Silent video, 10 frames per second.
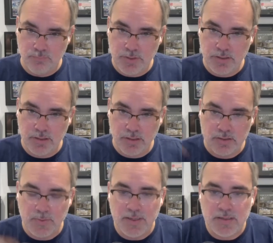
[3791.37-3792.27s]
big,
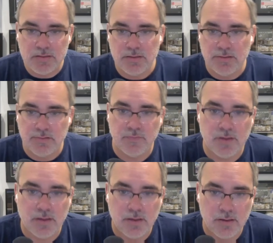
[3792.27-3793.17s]
expansive
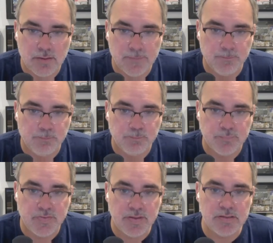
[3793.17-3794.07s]
um,
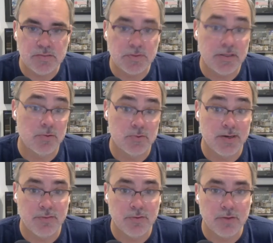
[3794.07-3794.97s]
things, but they always
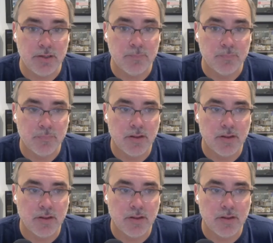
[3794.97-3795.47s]
ran at 30.